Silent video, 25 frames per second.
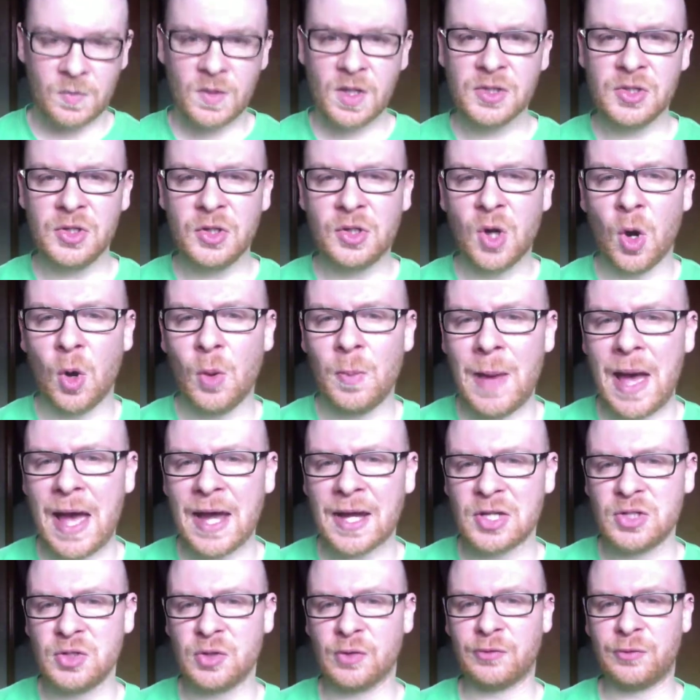you go
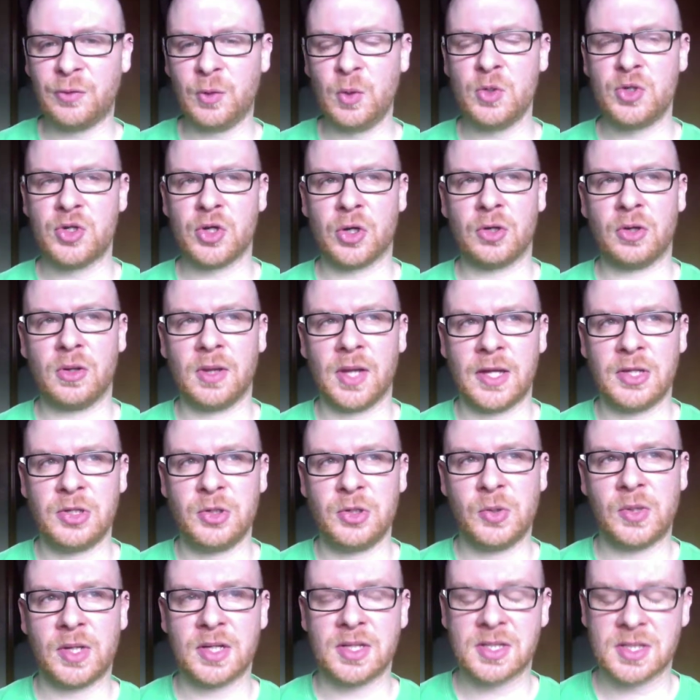back in your food journal and
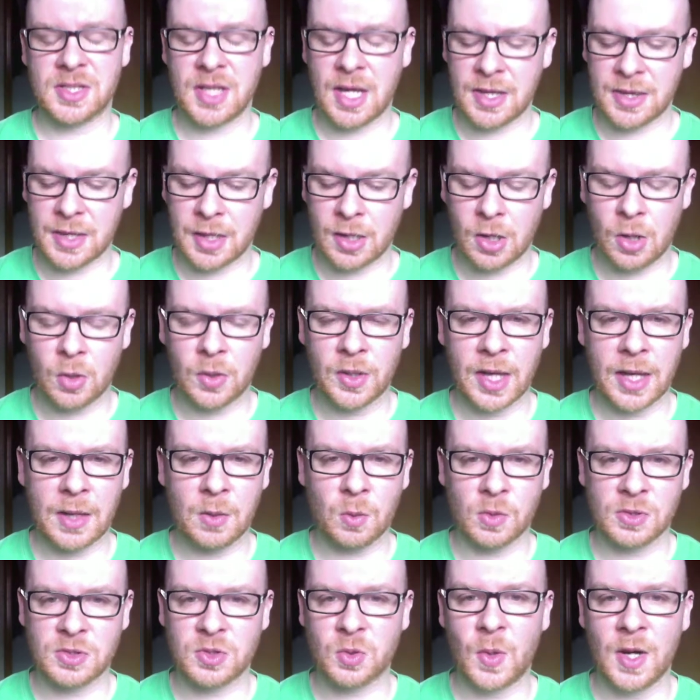you can say that, okay,
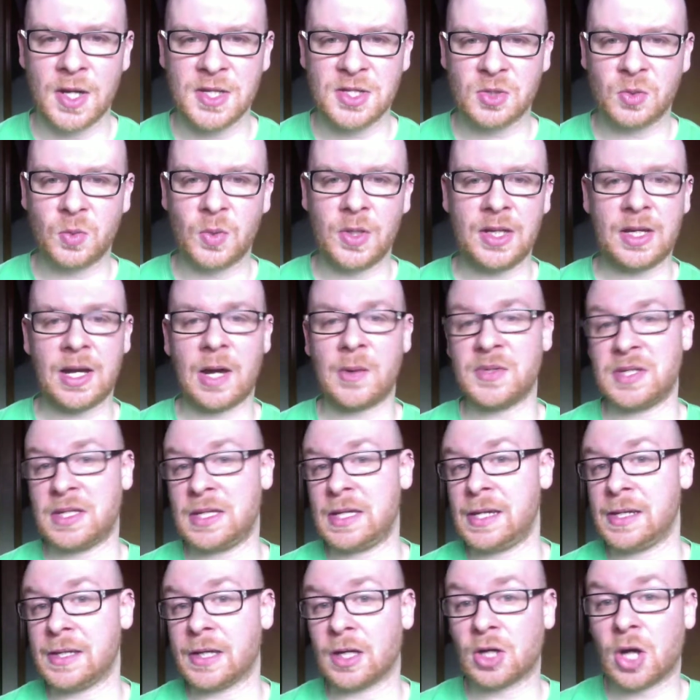well, twice a week I was
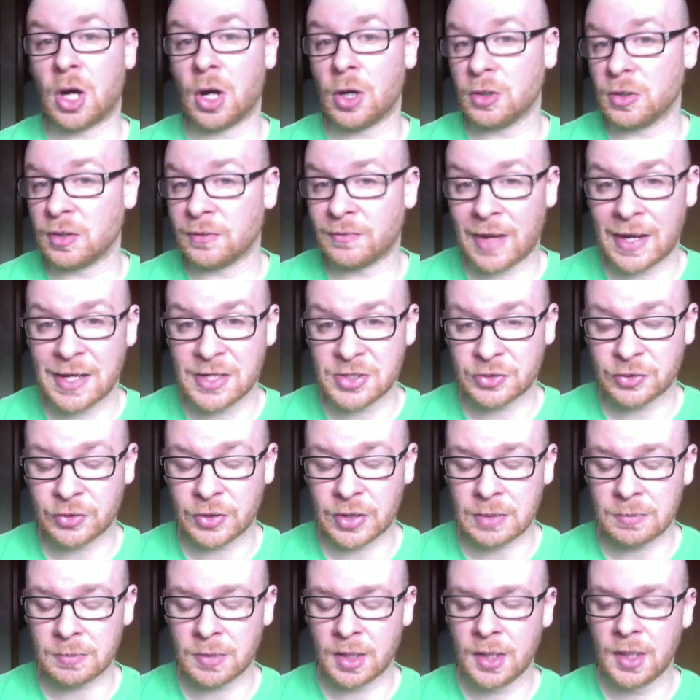eating a carton of ice
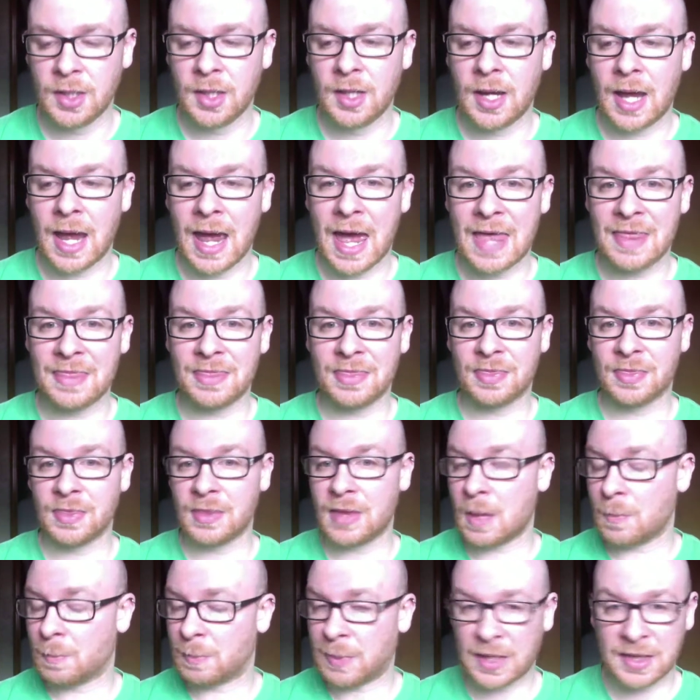cream. And,
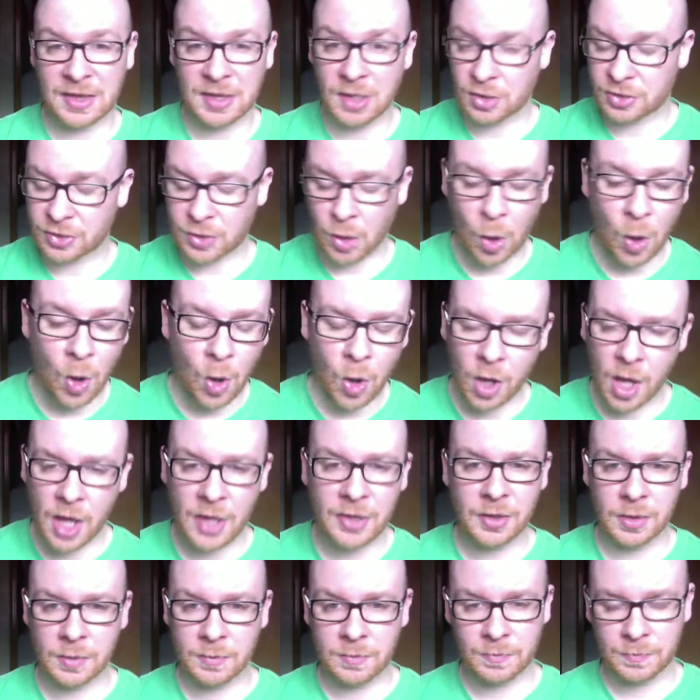but the whole
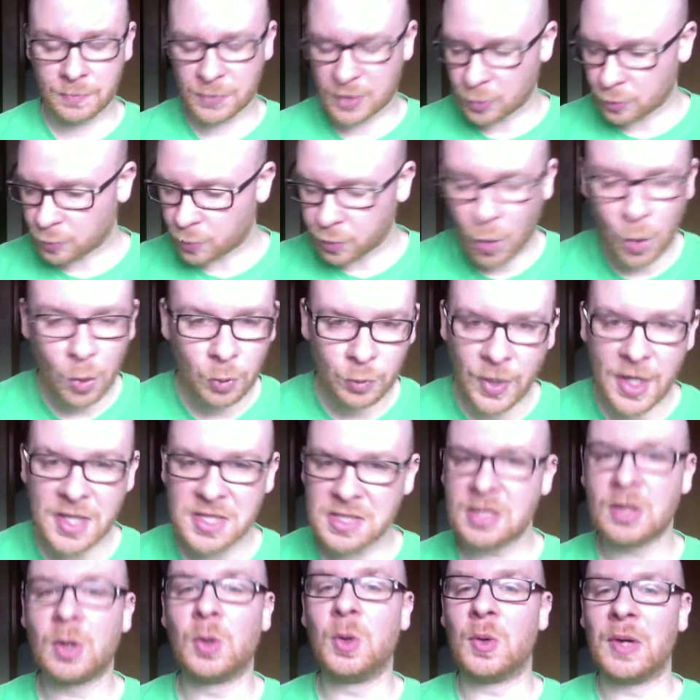other, the whole
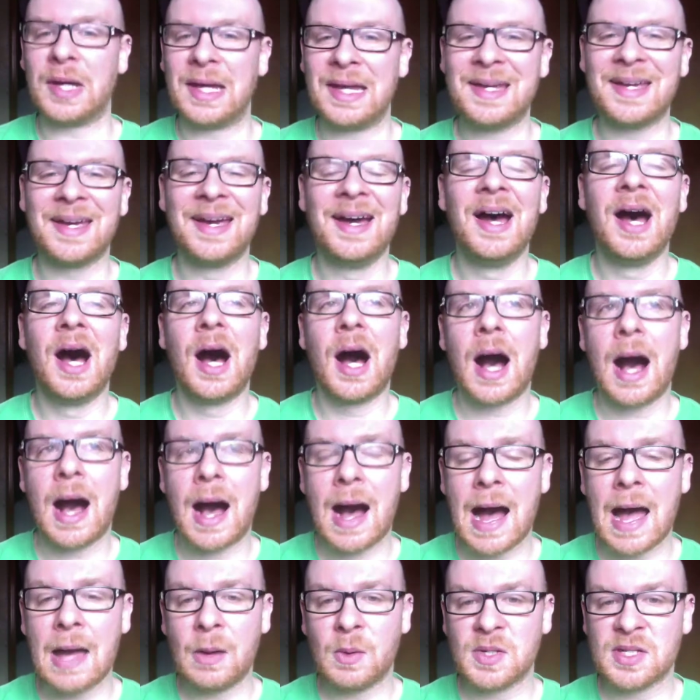rest of the week,
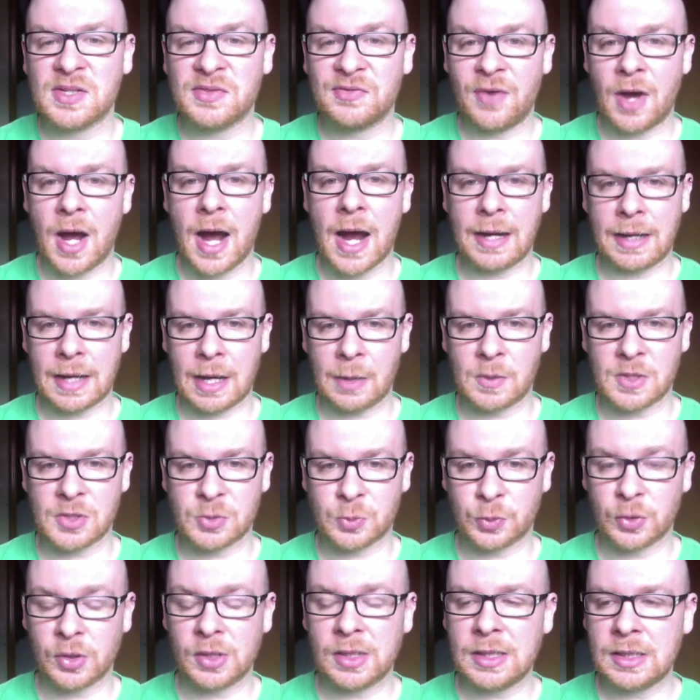I was fine. I was
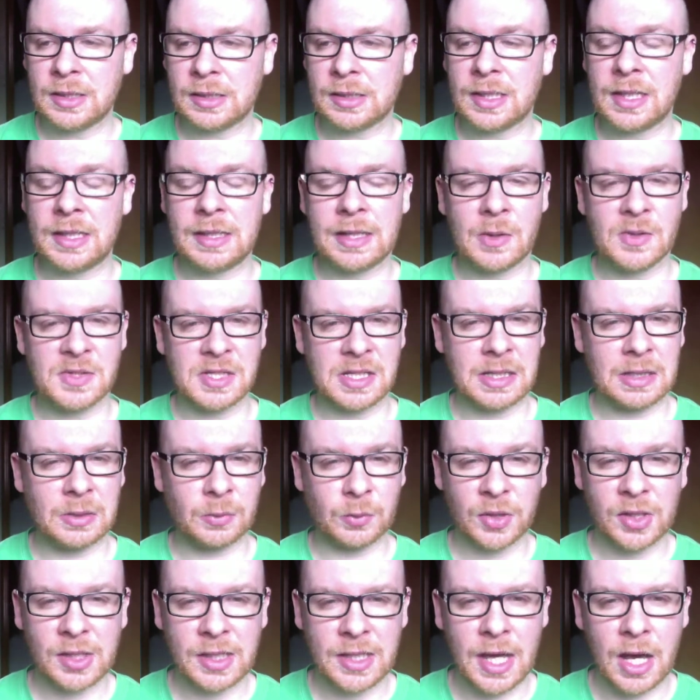really clean. I was eating
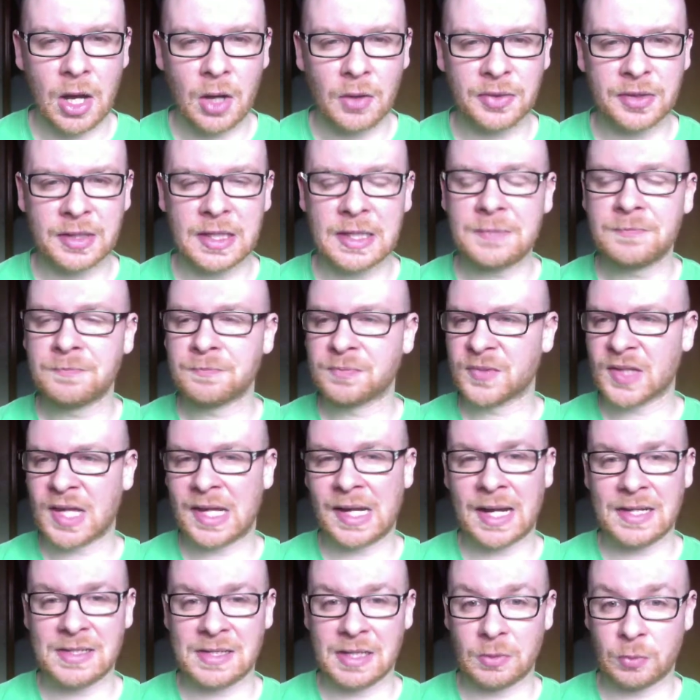really healthy and
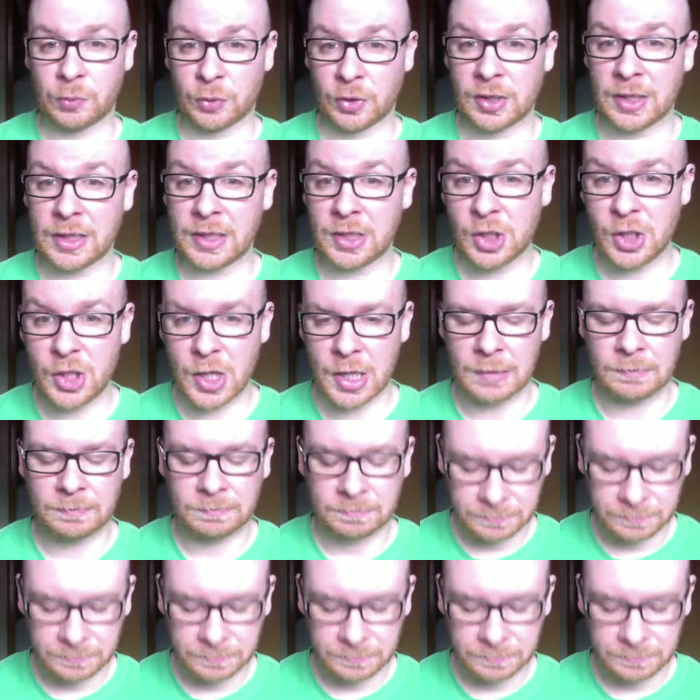I did really good.